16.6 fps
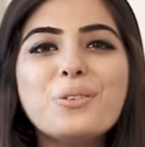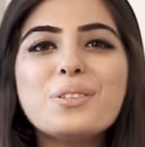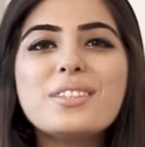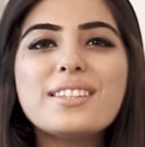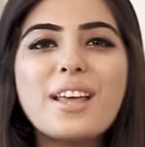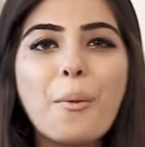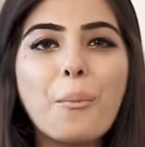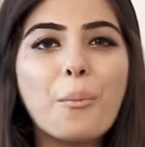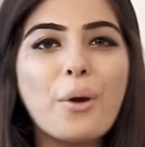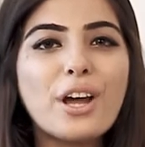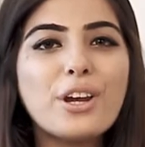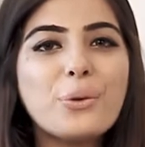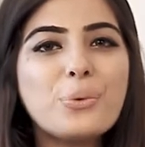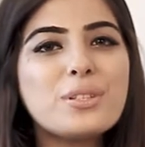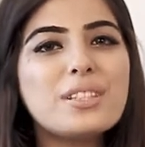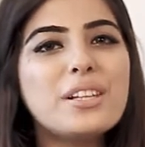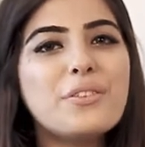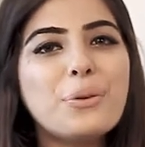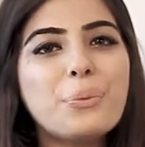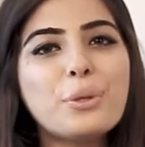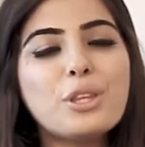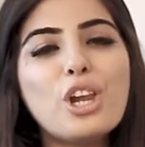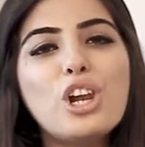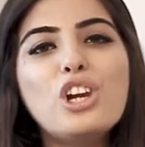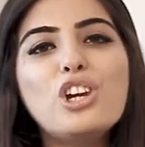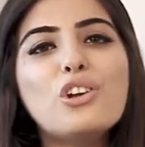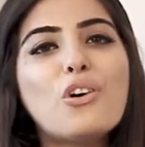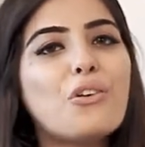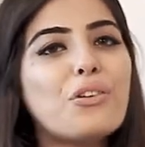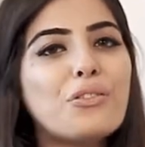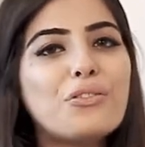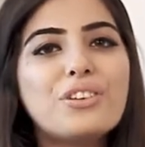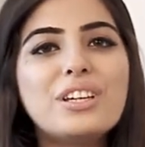someone who's living with a
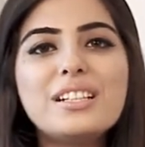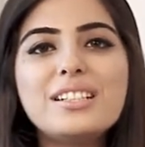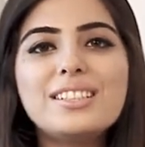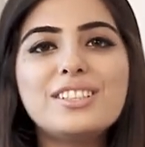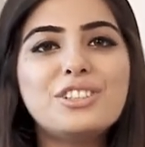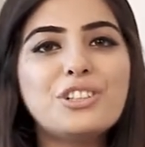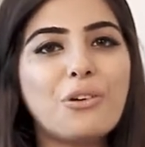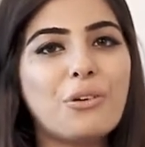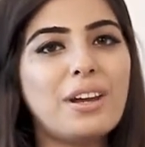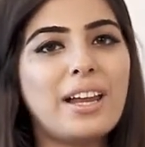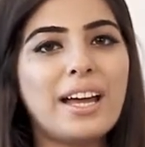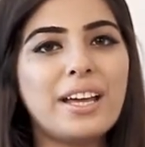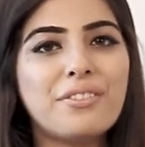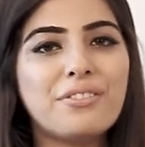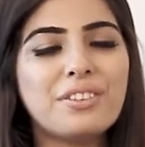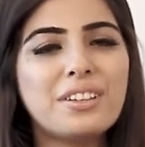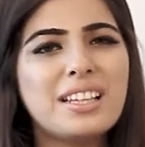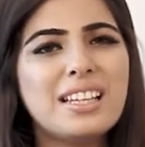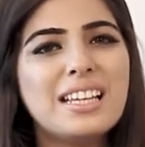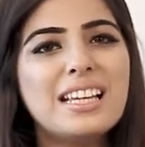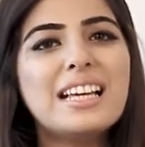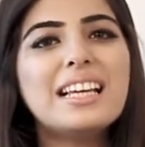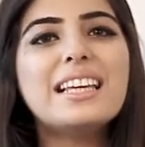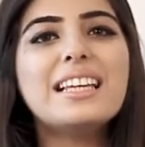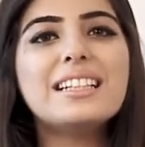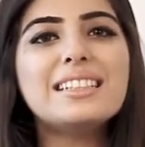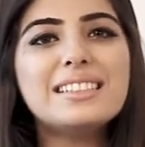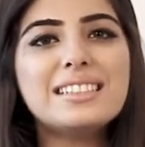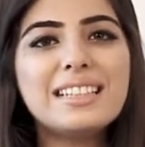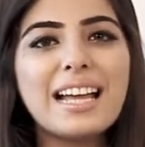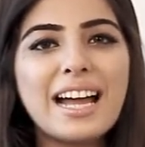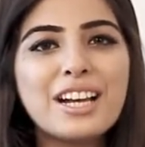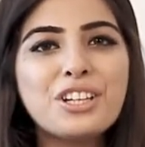lot of guilt in your life,
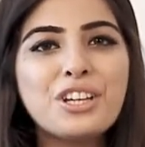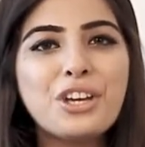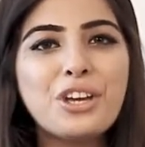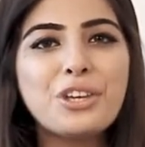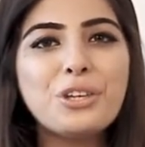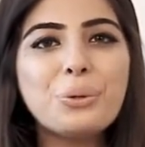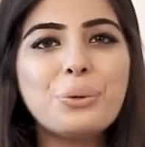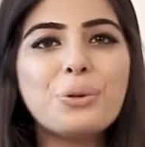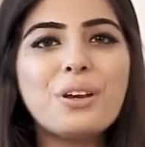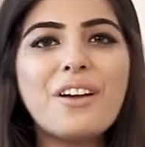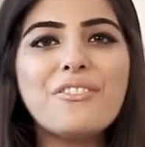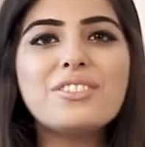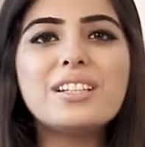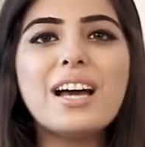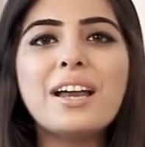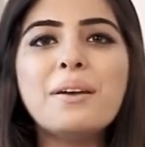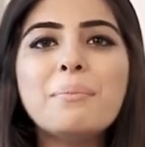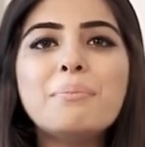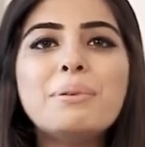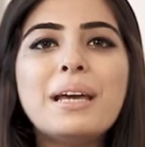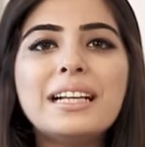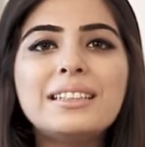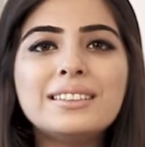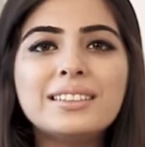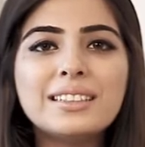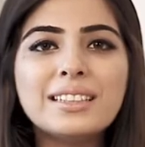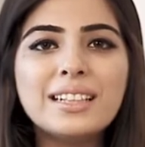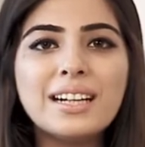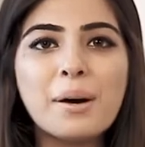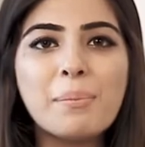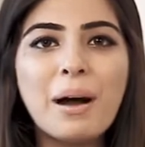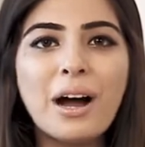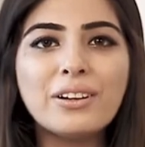guilt that you could have done better
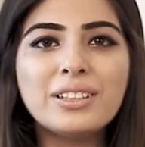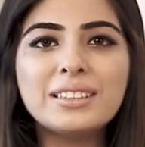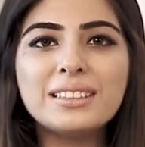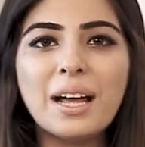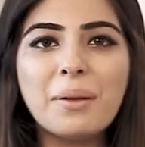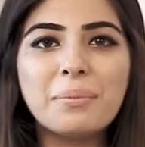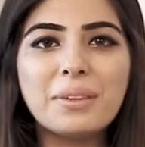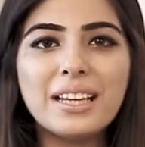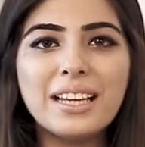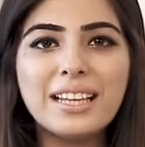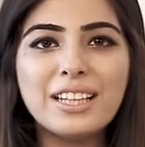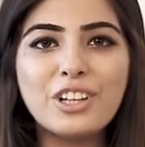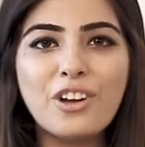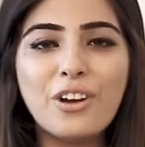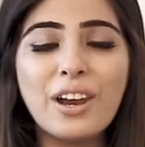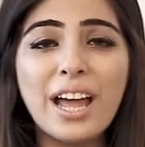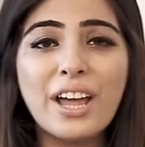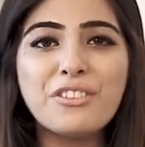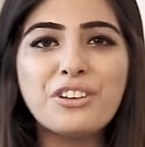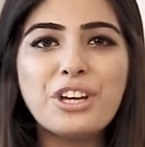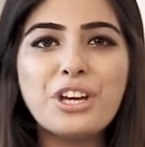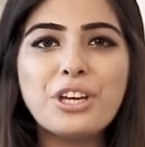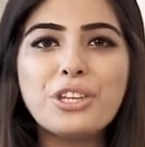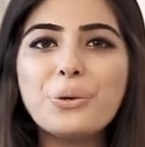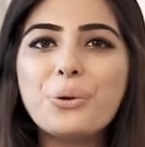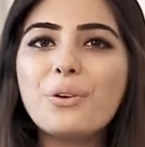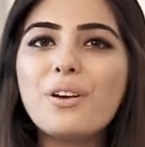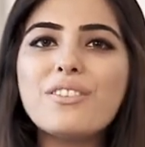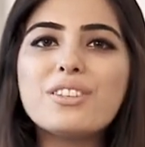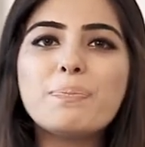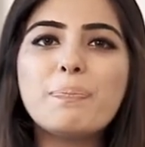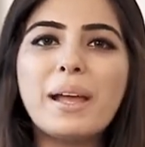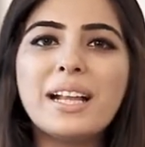about something in your life, you could
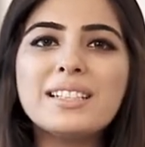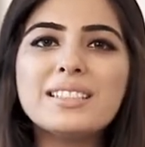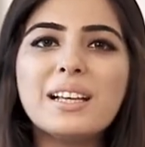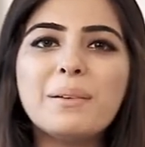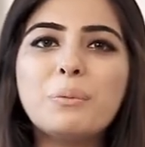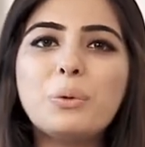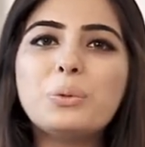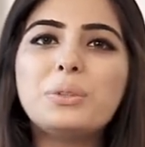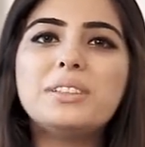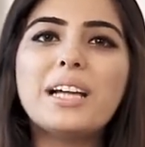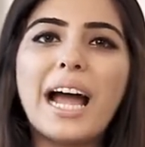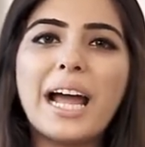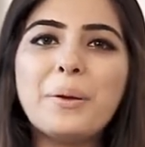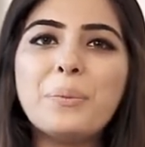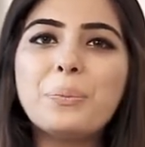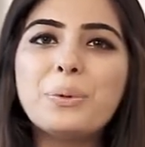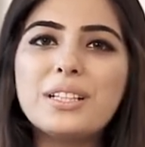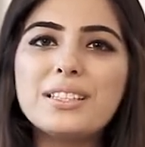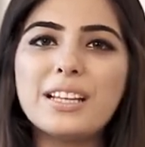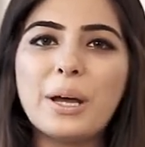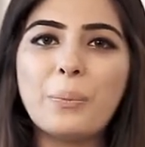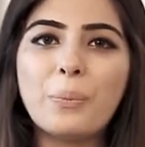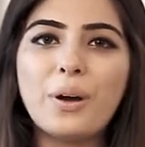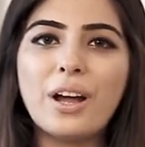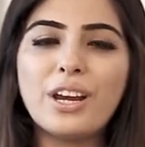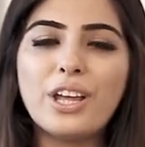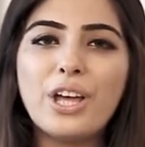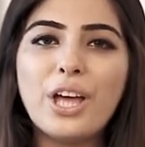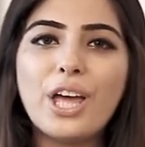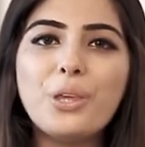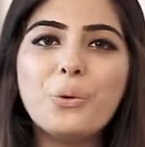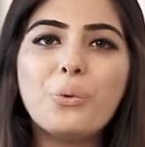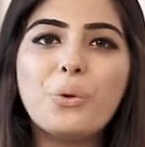have spent some more time with someone,
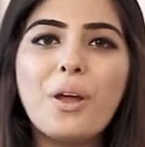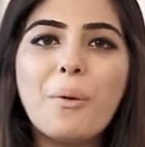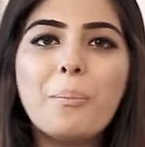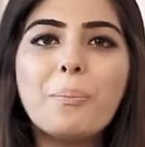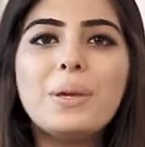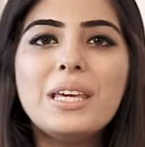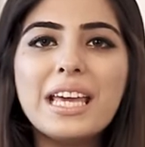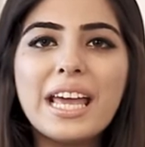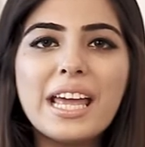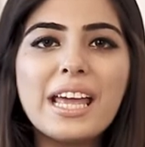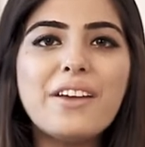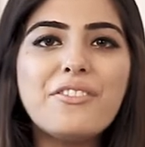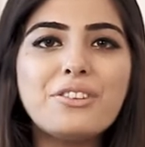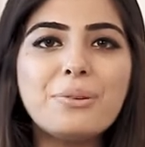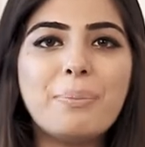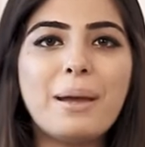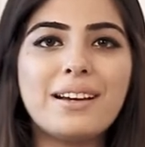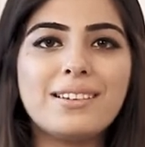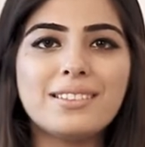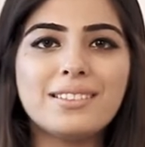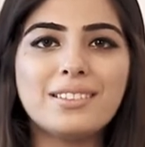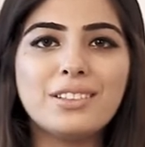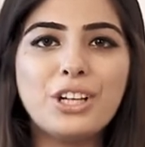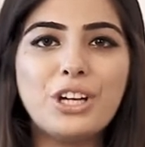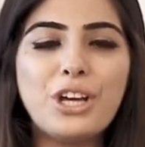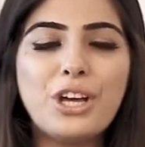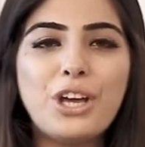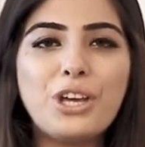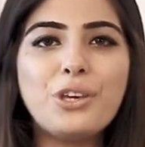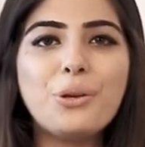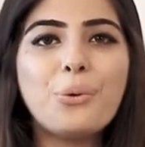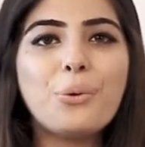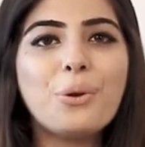you could have behaved better,
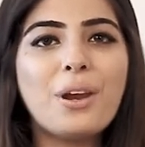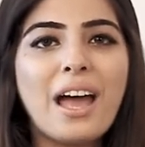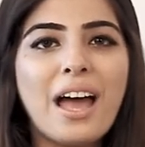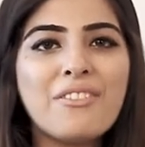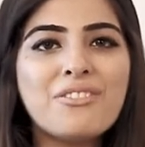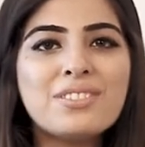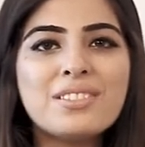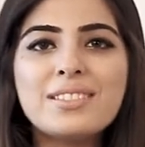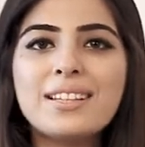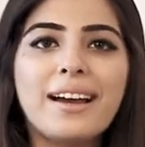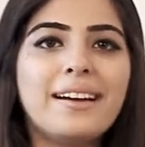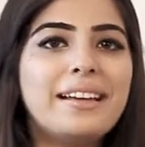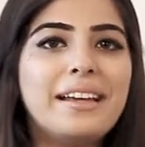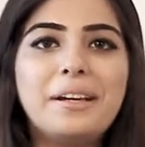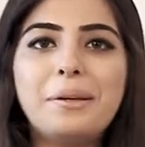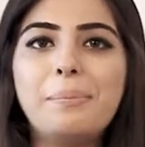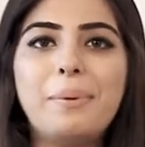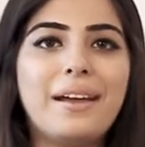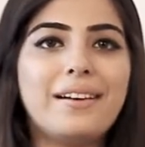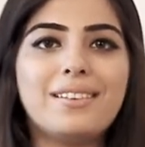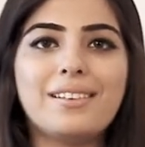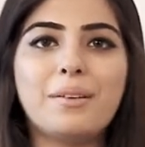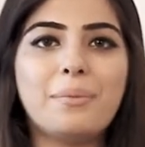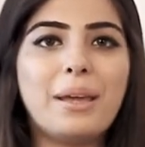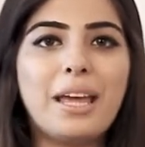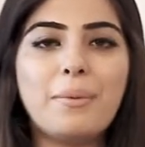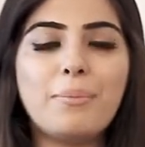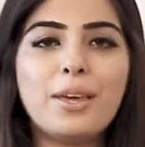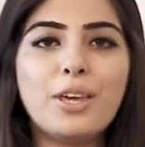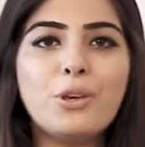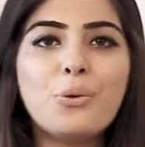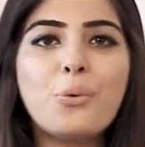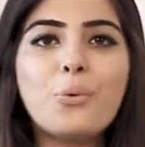you could have studied better, maybe,
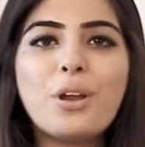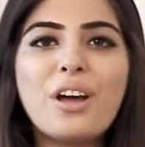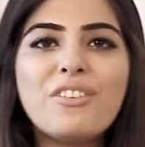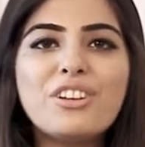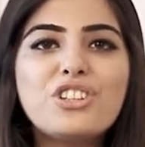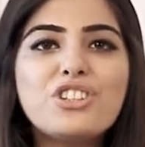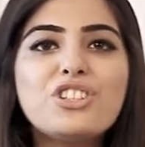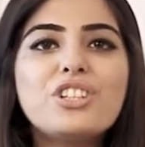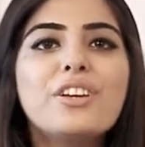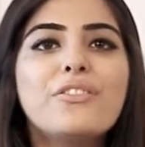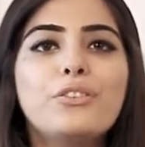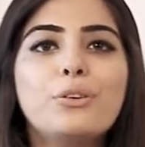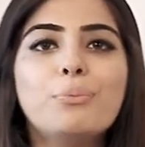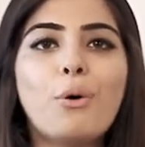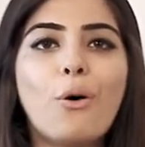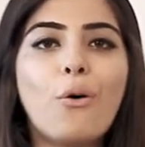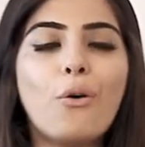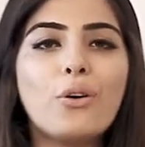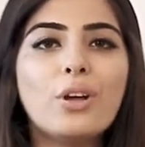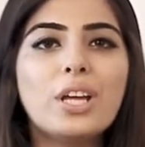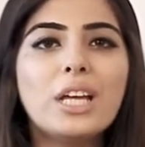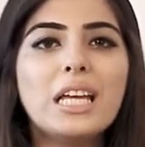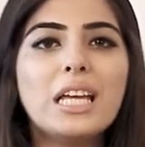you could have achieved more.